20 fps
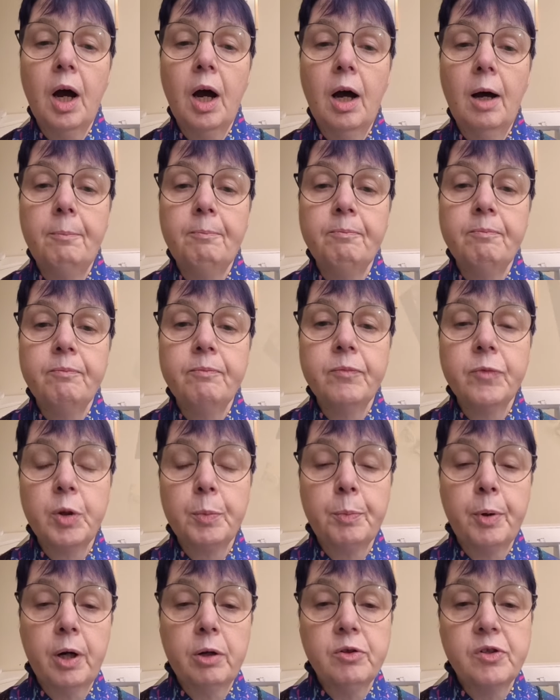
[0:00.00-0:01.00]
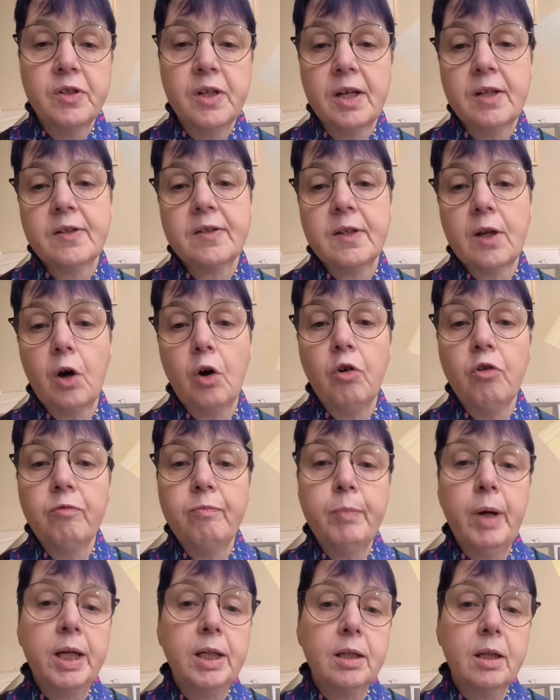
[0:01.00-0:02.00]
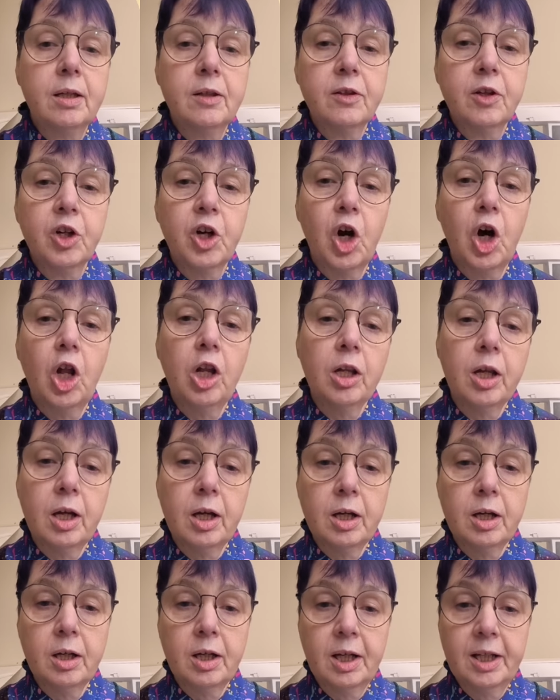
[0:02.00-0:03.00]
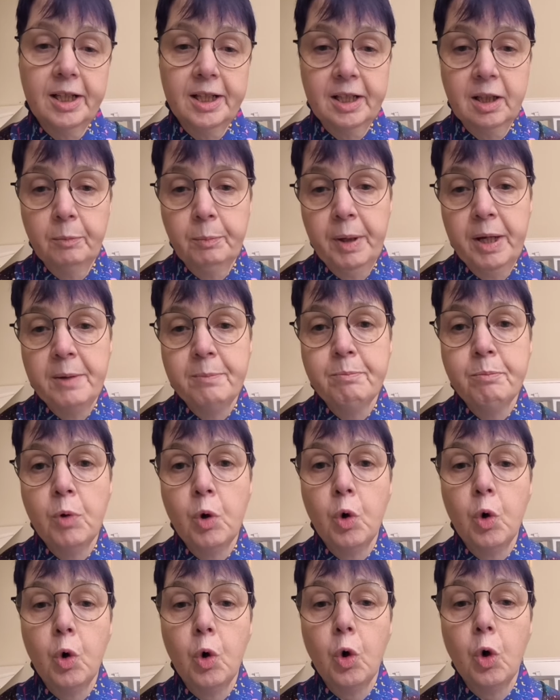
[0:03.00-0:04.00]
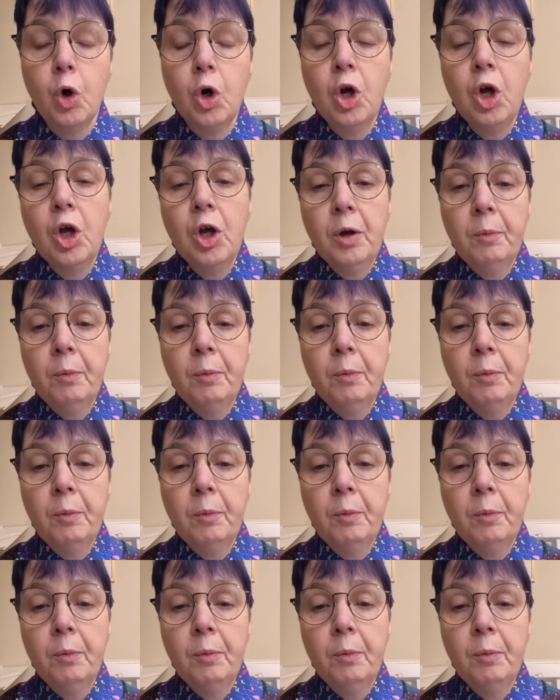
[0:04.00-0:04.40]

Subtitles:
the process of making the collar a little bit more,